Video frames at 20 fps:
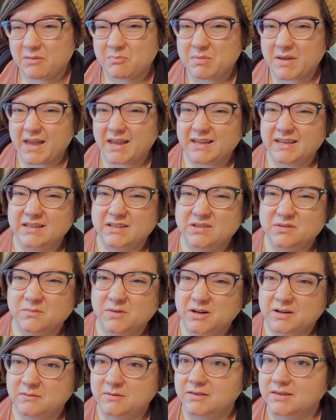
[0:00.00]
back into
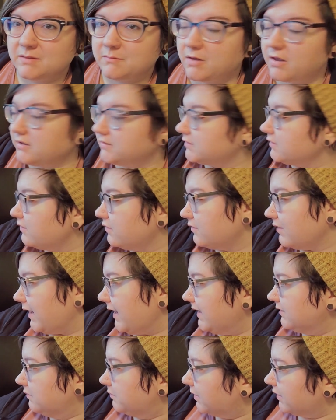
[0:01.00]
working with them. Also, I
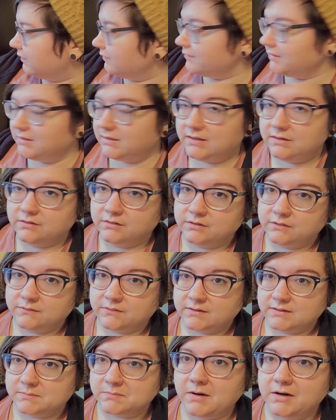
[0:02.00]
had to borrow the needles for
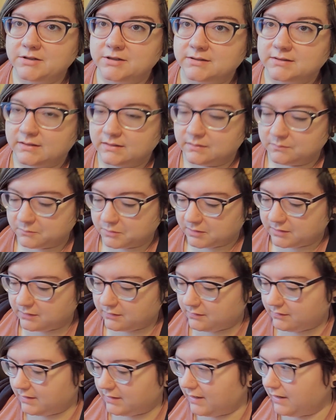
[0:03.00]
this project that I'm working
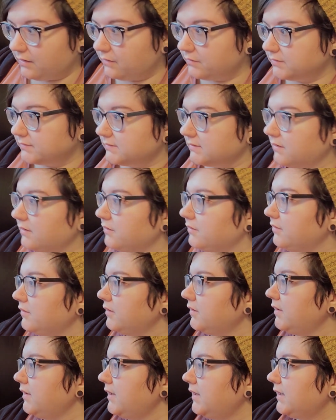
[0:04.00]
on now, so
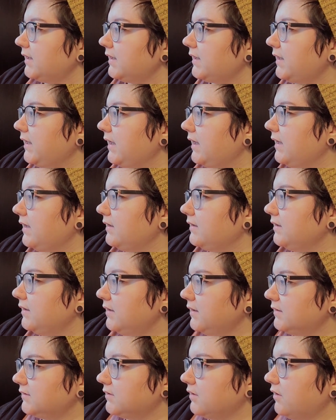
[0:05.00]
yeah.
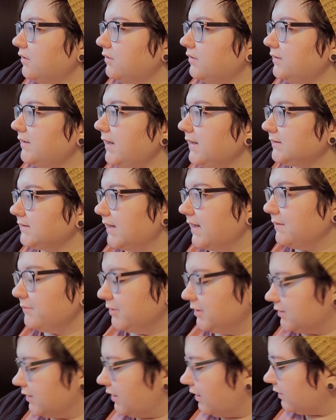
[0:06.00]
So next, I am
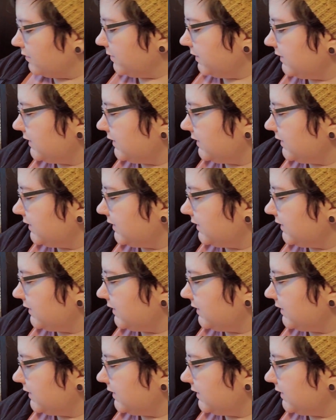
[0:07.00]
going to talk about